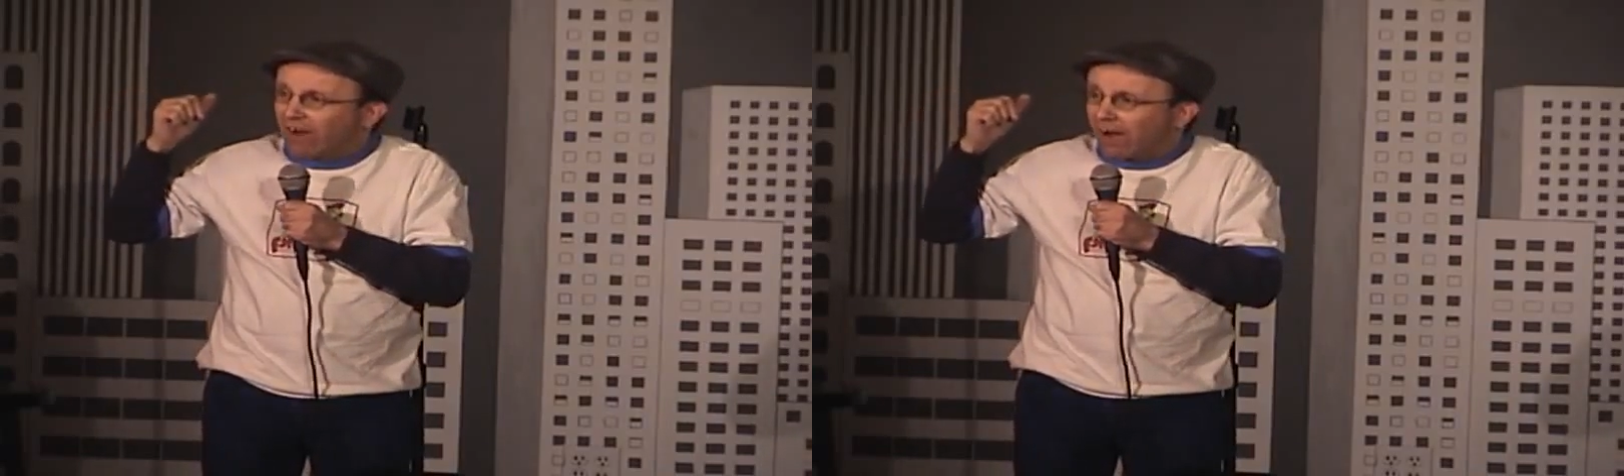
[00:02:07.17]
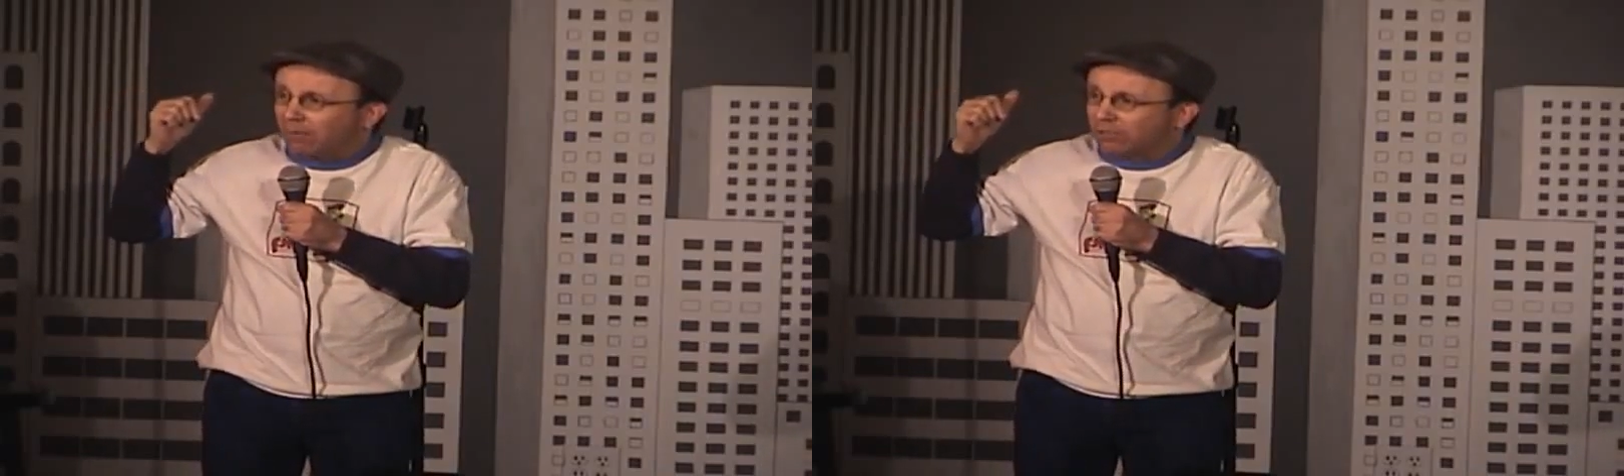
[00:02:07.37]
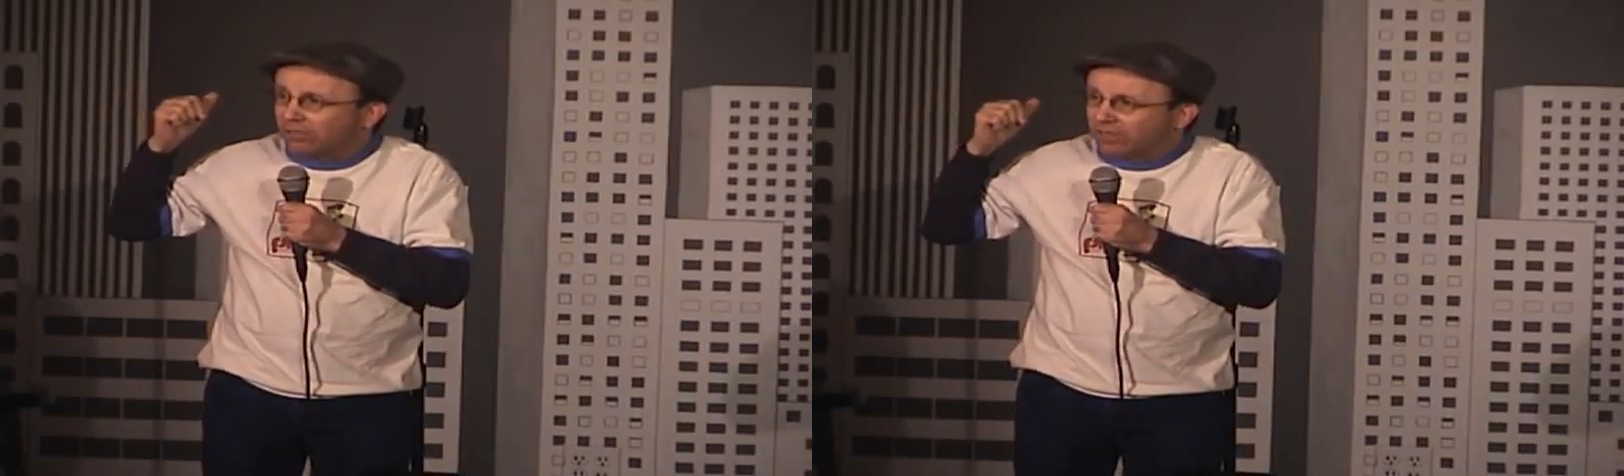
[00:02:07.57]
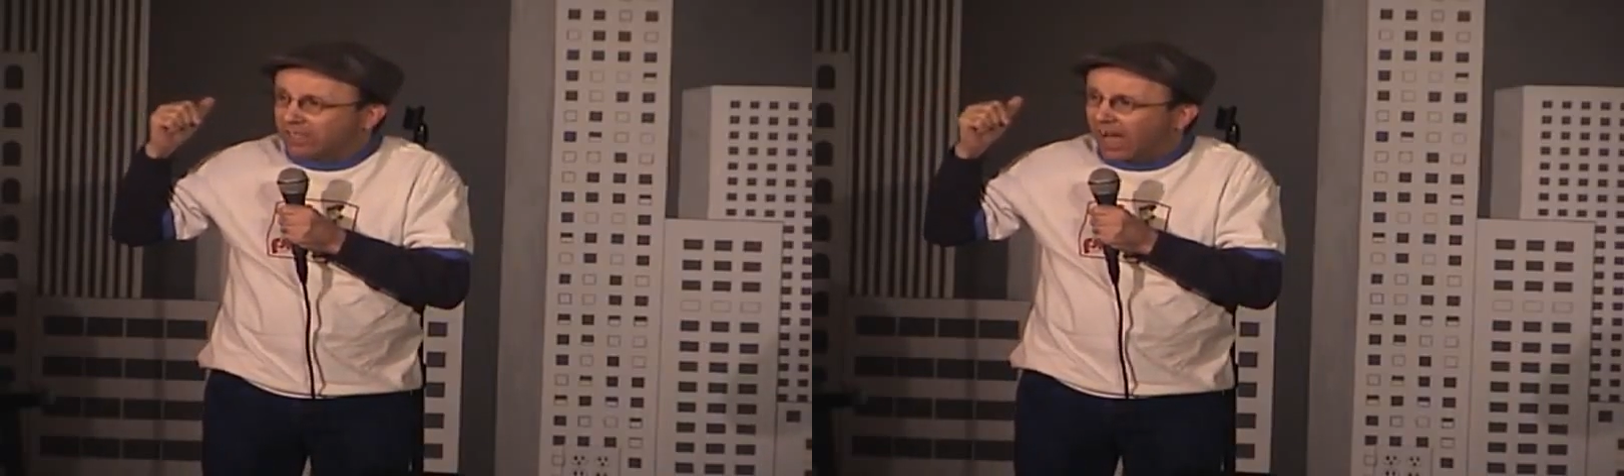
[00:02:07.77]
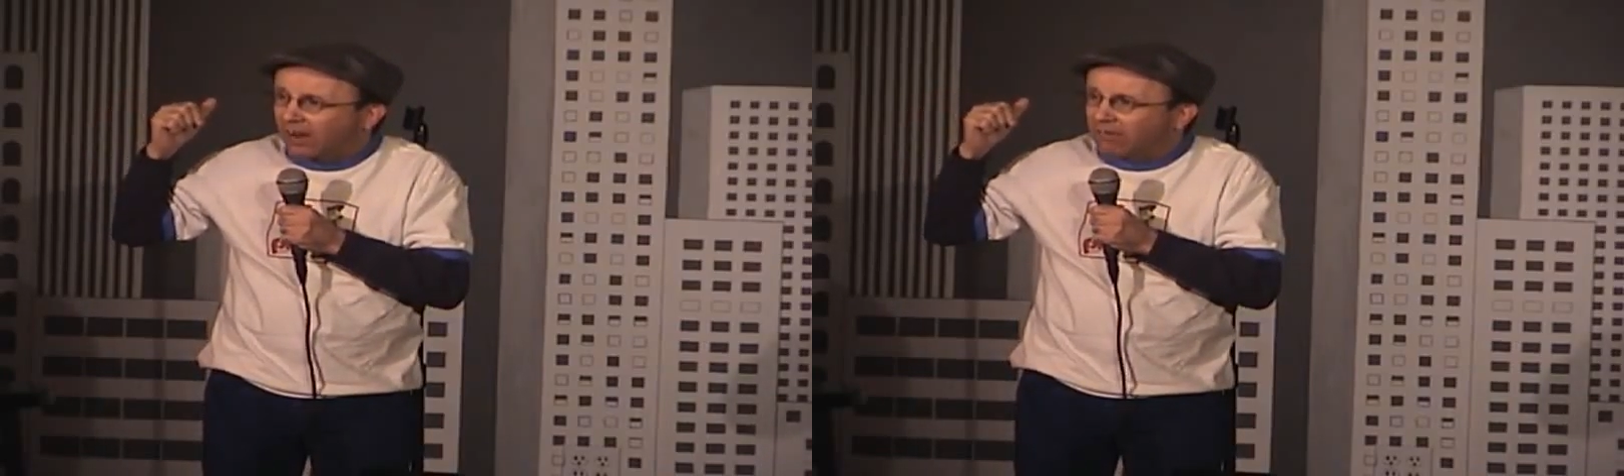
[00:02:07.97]
Roberts is
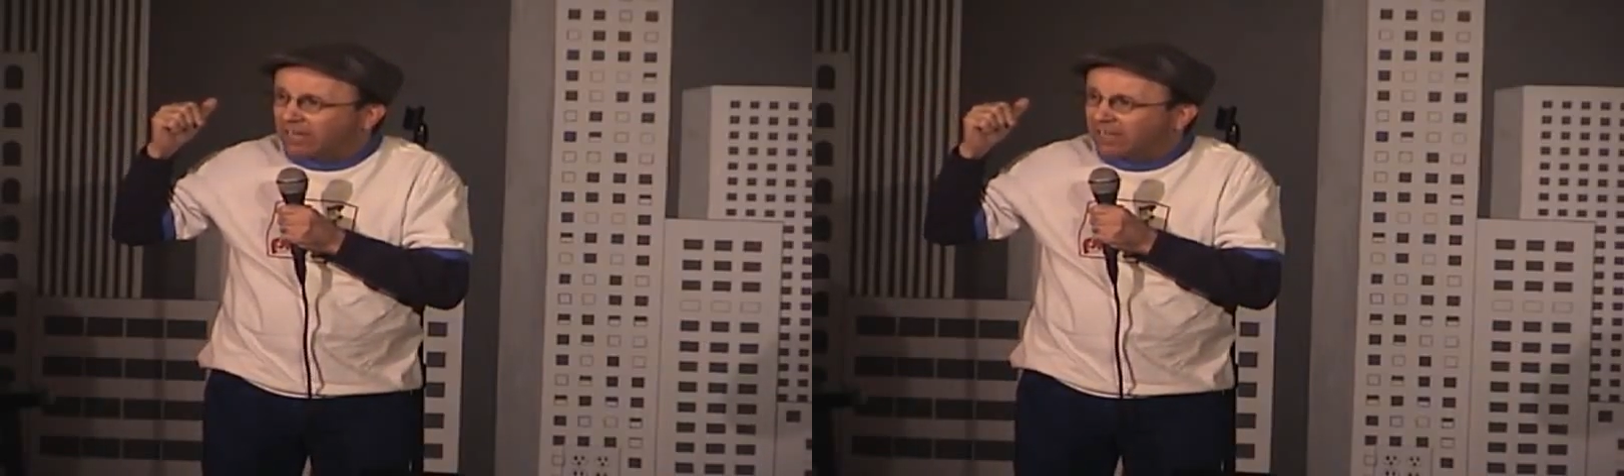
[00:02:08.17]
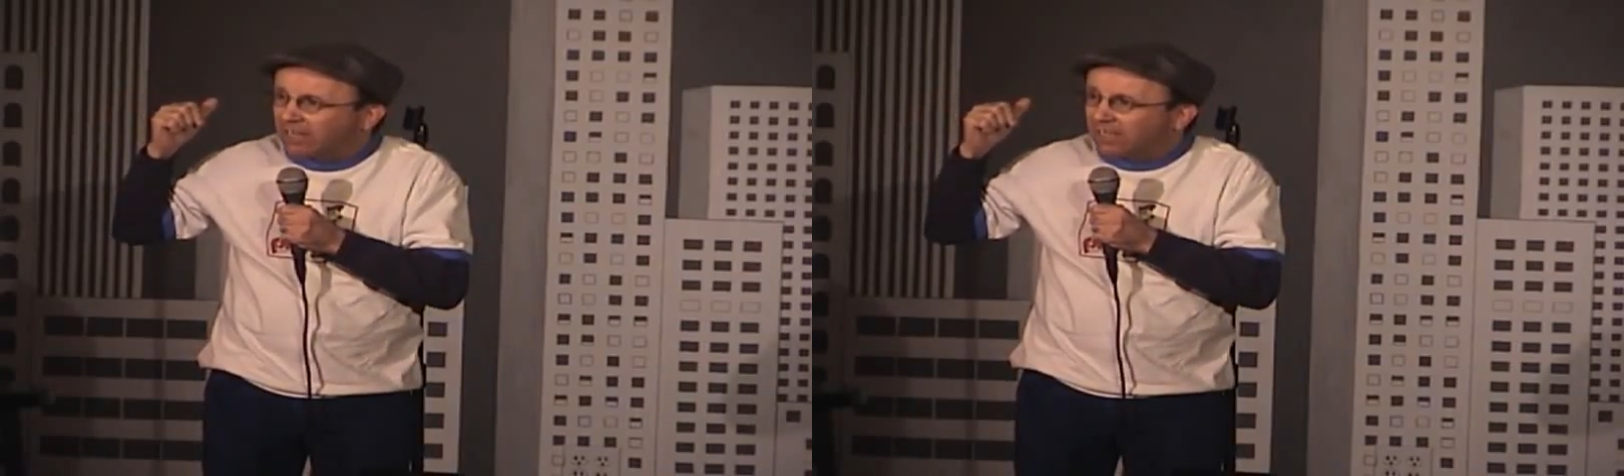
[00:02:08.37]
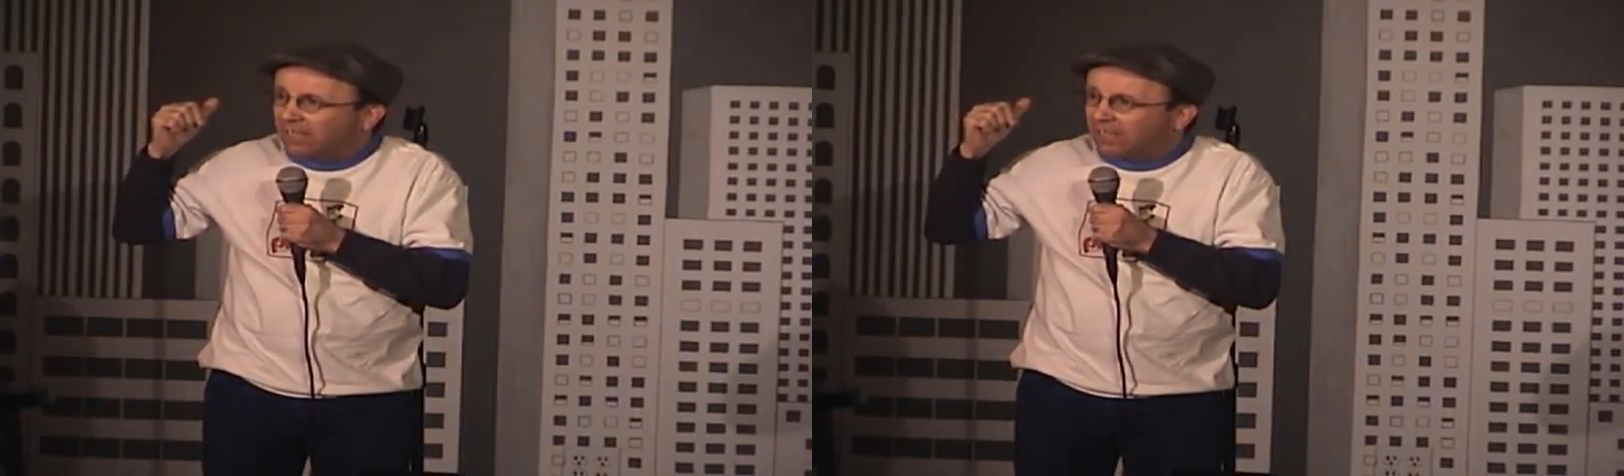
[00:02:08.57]
retiring?